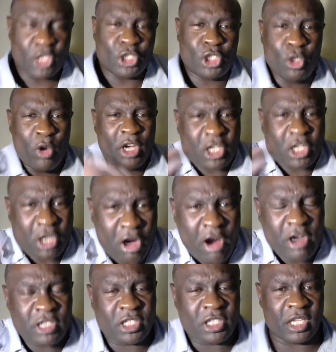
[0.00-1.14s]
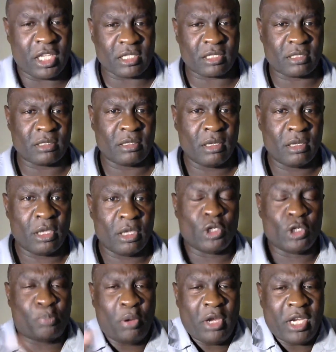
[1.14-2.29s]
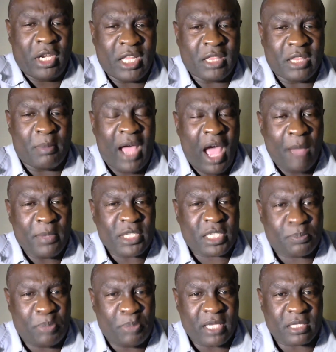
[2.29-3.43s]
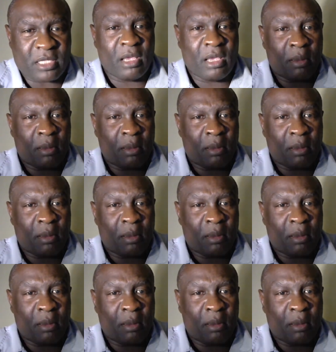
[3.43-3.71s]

You encourage this. You put it in the Muhammad Speaks,